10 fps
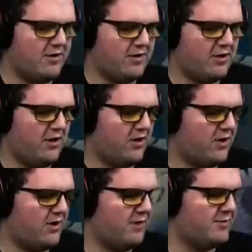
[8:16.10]
hook
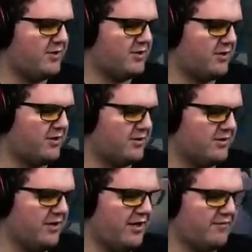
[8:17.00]
a hard
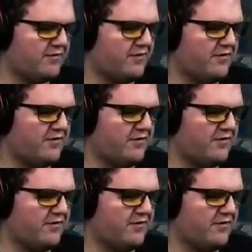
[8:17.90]
left.